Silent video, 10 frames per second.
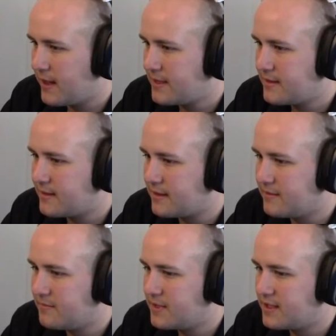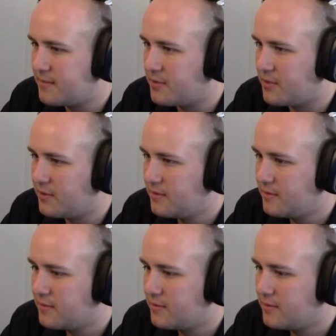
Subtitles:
that's simple.